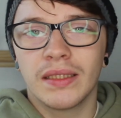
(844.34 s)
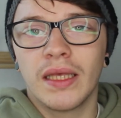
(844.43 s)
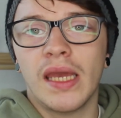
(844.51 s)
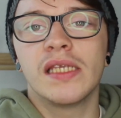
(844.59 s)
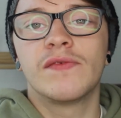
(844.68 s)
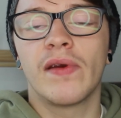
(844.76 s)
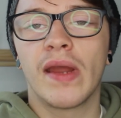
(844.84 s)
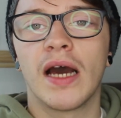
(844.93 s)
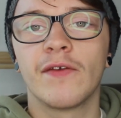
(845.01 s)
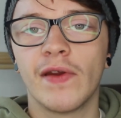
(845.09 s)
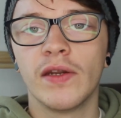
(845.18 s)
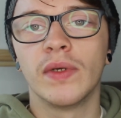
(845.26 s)
it's very hard
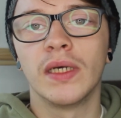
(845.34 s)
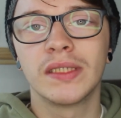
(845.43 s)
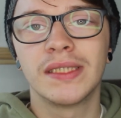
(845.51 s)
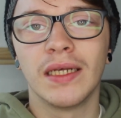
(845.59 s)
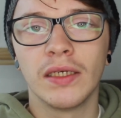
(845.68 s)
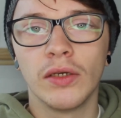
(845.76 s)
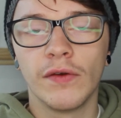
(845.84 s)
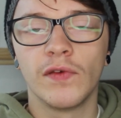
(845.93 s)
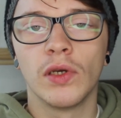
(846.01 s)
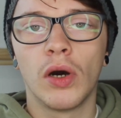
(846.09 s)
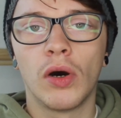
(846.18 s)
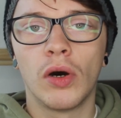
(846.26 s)
for anyone else to tell you if
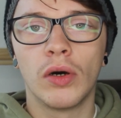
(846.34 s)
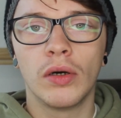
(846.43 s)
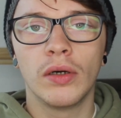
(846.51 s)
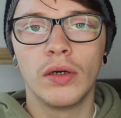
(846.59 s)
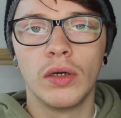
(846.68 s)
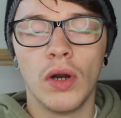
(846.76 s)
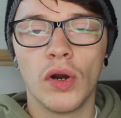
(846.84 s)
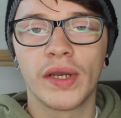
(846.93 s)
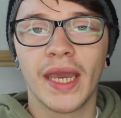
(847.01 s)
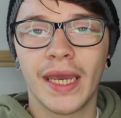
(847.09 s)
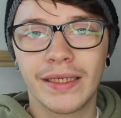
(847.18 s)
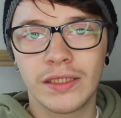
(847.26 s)
you're
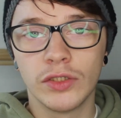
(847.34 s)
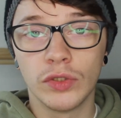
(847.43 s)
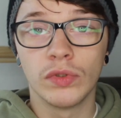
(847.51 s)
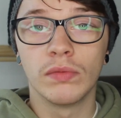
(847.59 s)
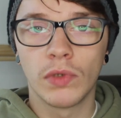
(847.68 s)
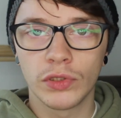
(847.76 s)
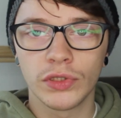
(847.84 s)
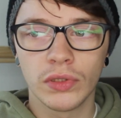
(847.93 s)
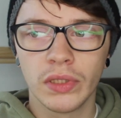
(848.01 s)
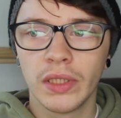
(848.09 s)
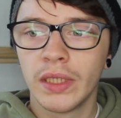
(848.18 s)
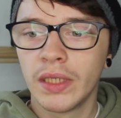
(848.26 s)
okay to do the module.
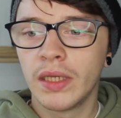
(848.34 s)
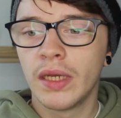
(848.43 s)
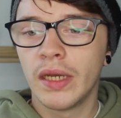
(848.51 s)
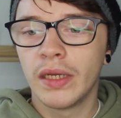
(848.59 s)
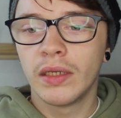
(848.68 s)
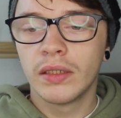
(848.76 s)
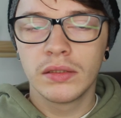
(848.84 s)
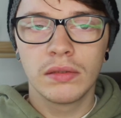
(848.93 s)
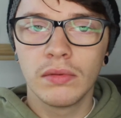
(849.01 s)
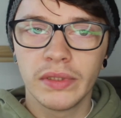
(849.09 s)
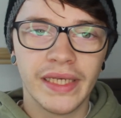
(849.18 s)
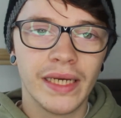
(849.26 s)

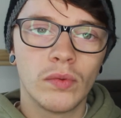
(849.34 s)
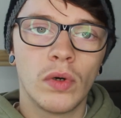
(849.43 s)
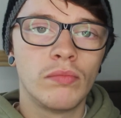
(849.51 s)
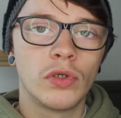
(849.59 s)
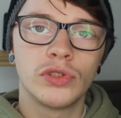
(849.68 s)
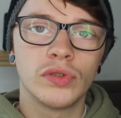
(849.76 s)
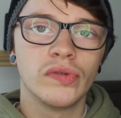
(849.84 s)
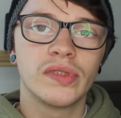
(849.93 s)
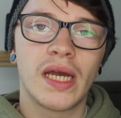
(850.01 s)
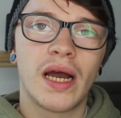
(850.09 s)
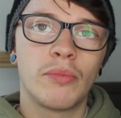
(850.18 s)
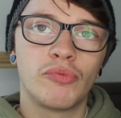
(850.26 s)
Year one modules
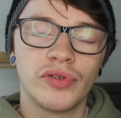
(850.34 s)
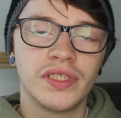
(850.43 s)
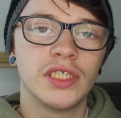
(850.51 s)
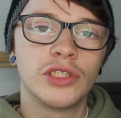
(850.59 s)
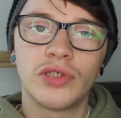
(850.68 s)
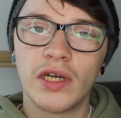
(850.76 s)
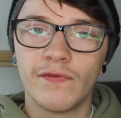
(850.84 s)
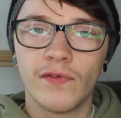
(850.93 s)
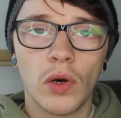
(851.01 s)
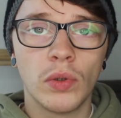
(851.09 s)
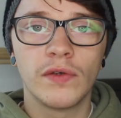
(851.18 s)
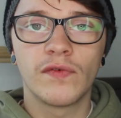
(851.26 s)
are pretty
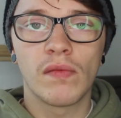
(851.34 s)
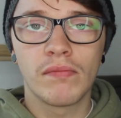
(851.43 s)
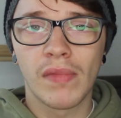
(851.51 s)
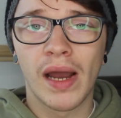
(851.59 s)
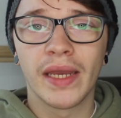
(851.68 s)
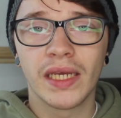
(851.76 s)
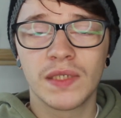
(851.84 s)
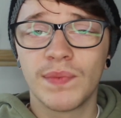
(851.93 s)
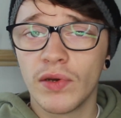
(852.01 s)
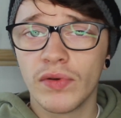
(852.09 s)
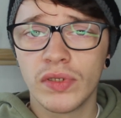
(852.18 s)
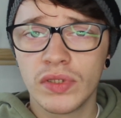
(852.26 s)
straightforward from my
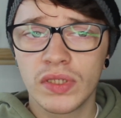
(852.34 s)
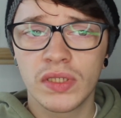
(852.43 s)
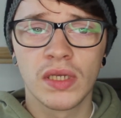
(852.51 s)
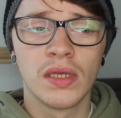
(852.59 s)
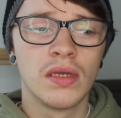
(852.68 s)
experience,